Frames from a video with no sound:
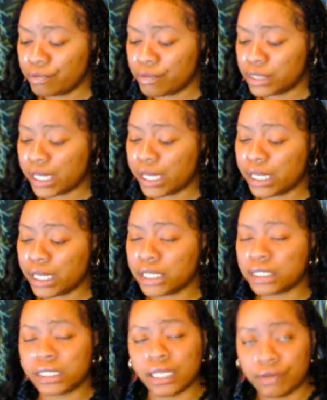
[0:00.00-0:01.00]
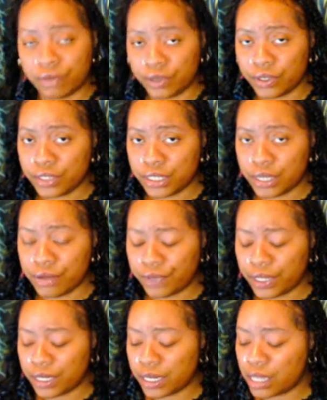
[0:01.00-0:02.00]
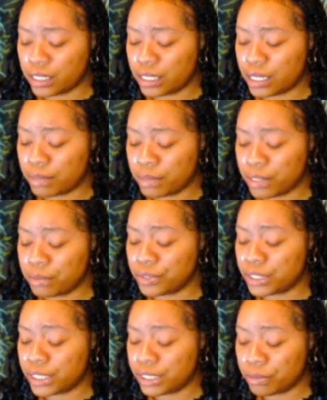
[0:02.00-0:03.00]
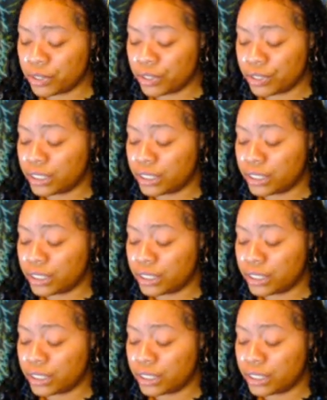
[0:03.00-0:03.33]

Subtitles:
taking a stand for yourself and not letting people tip your